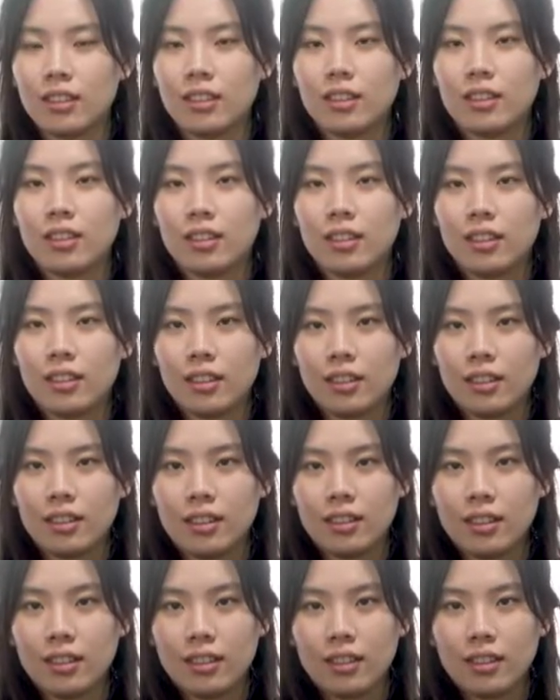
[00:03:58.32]

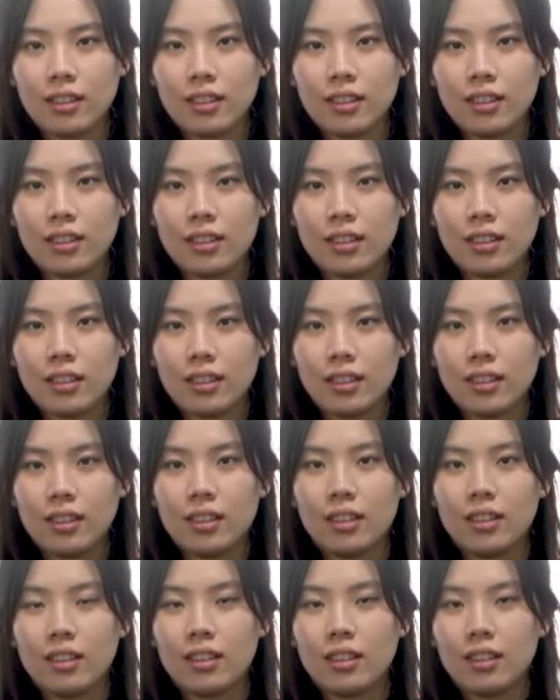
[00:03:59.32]

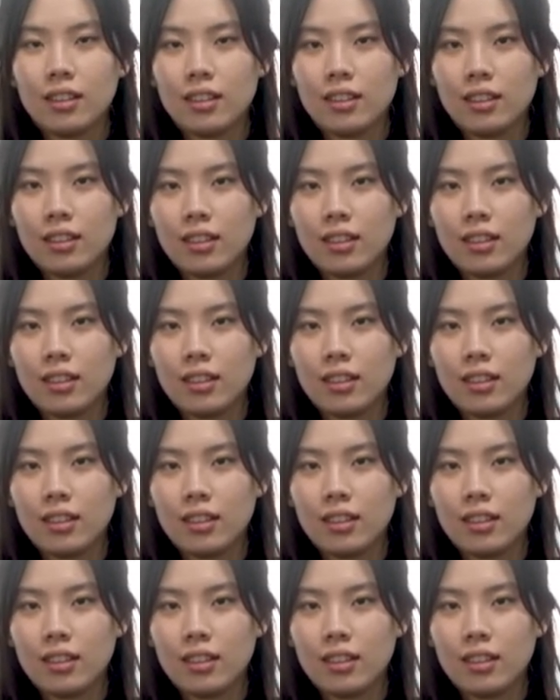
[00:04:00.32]
The person shown says nothing.